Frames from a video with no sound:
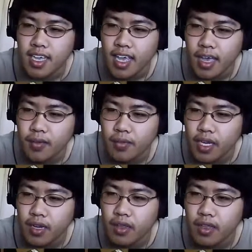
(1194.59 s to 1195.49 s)
I'm
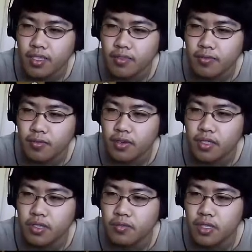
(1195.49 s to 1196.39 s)
at a loss of
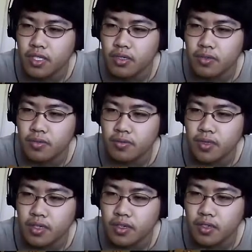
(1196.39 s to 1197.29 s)
words of what to do for
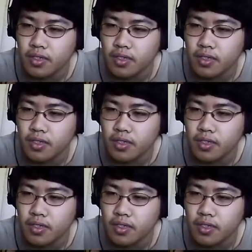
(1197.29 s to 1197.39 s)
there.